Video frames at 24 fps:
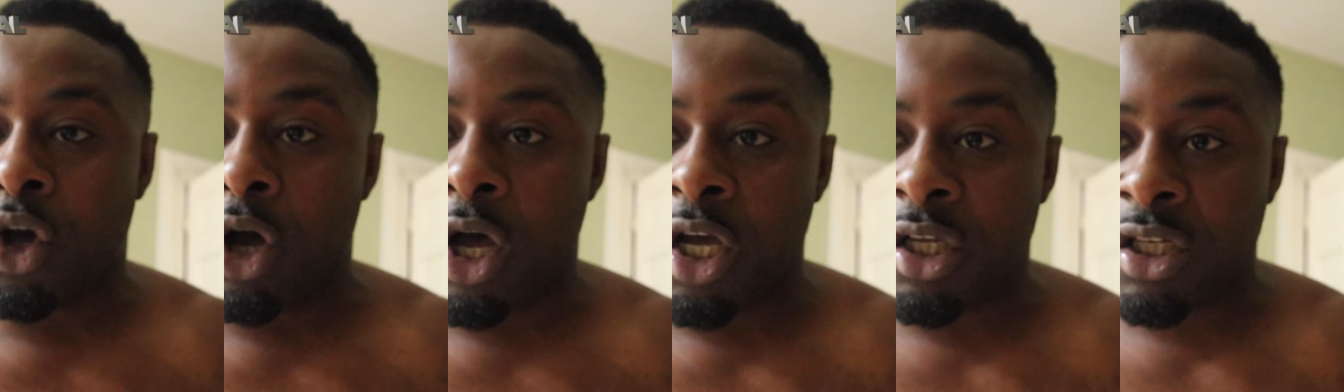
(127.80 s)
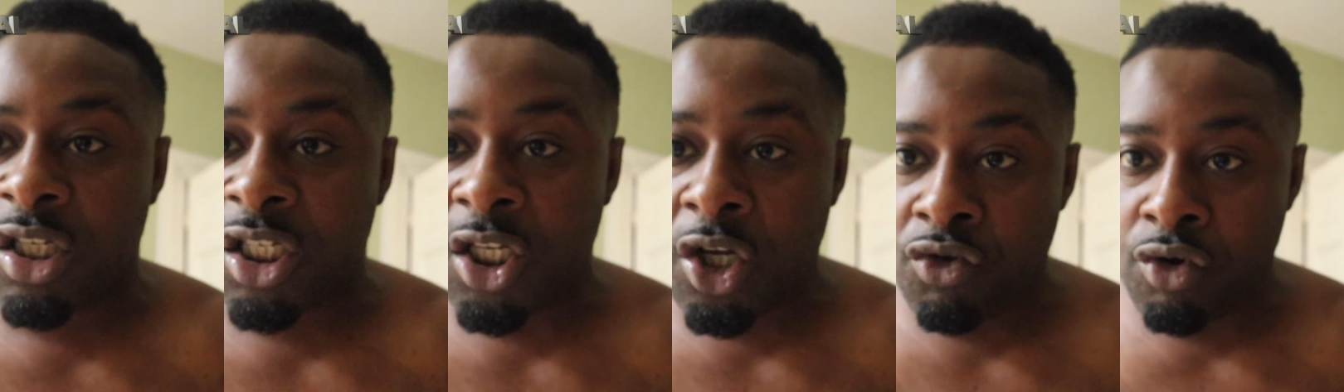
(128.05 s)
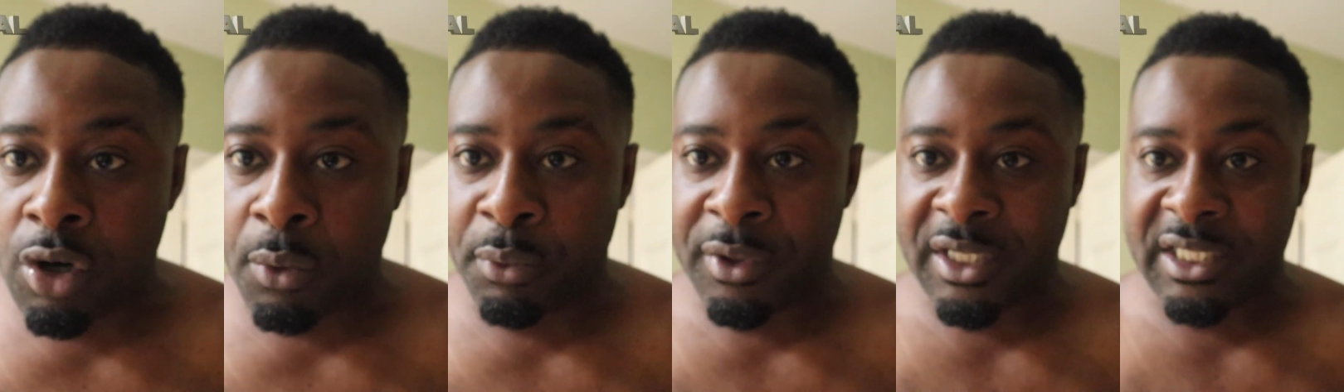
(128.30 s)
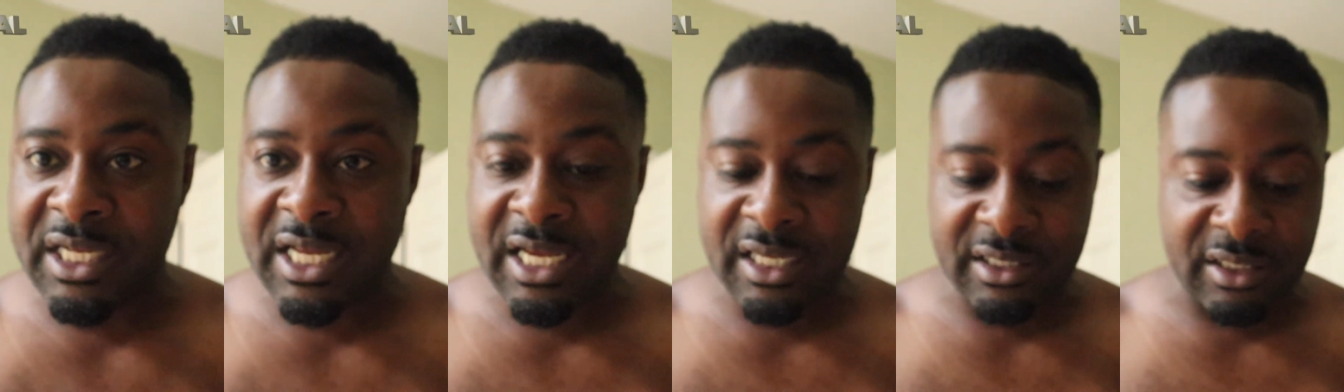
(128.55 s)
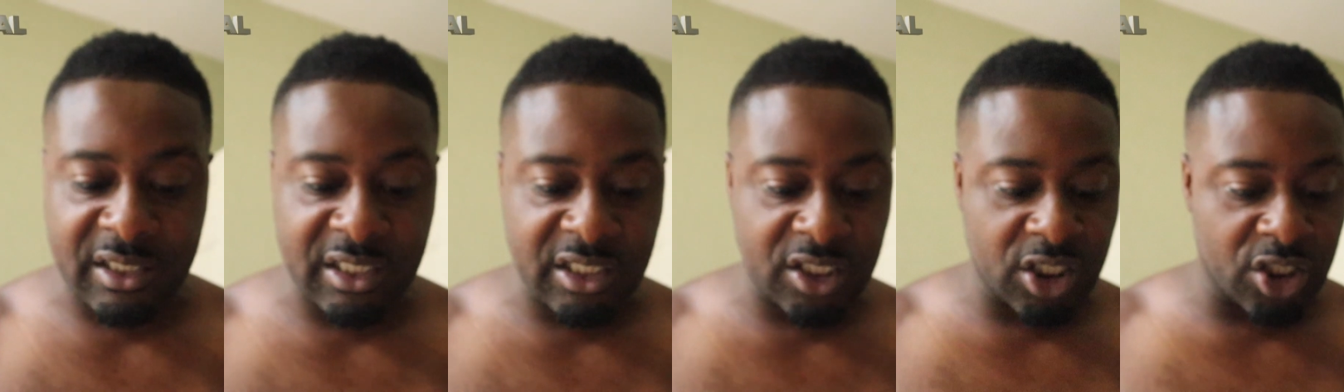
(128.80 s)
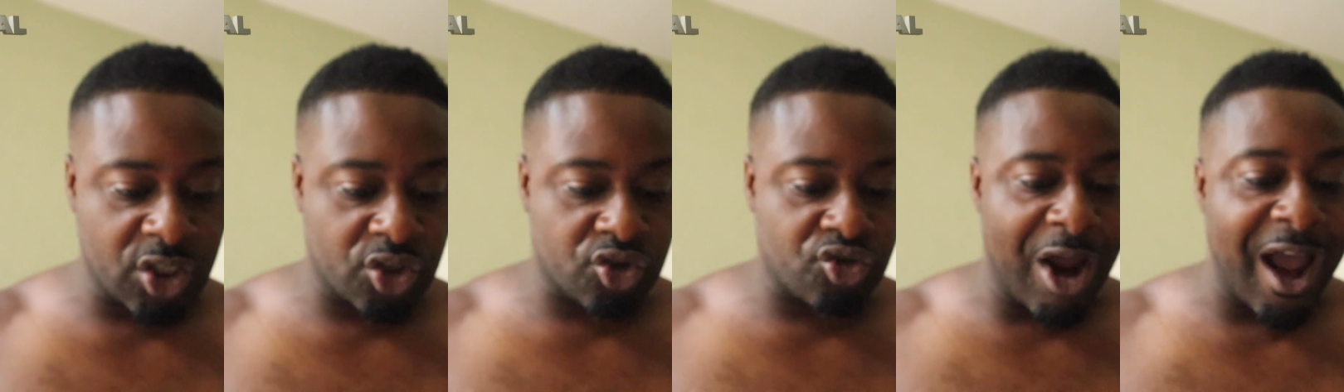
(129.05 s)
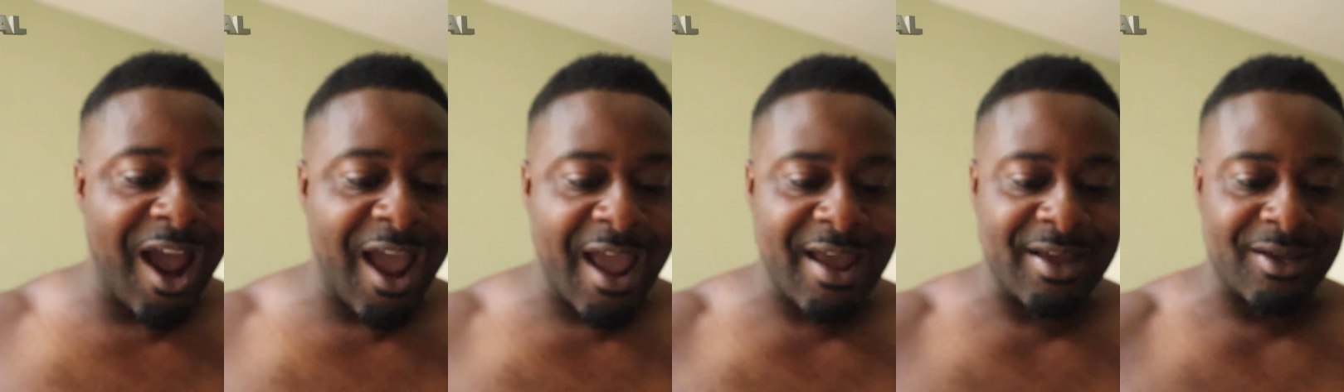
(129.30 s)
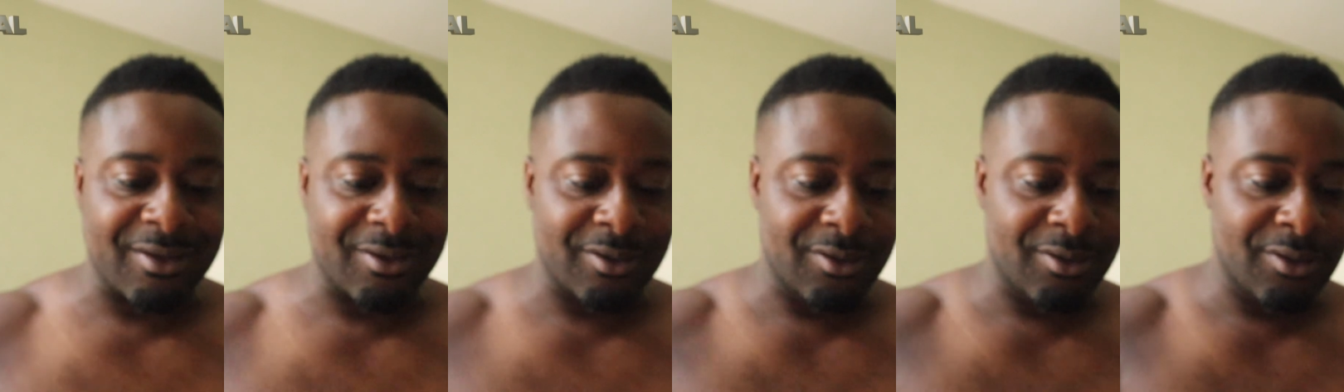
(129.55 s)
got a syrup with this. This is
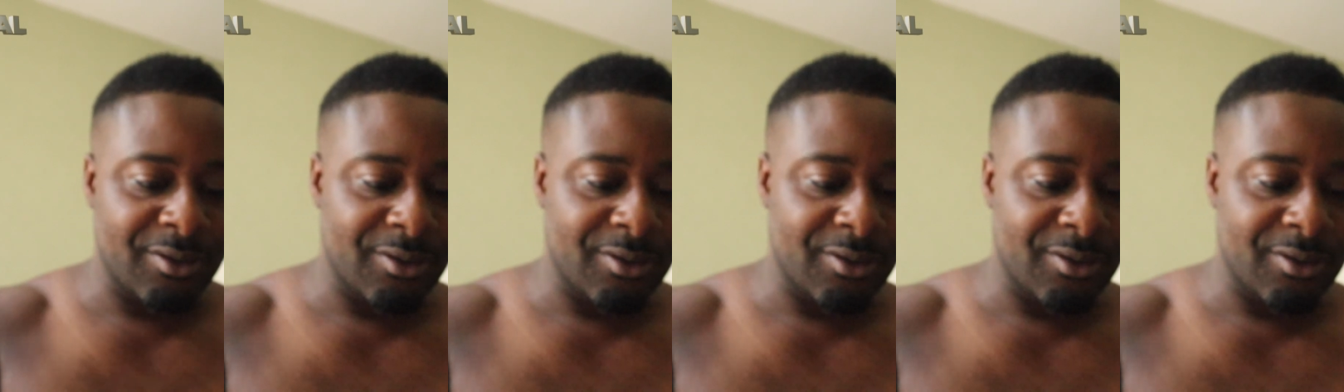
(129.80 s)
dry.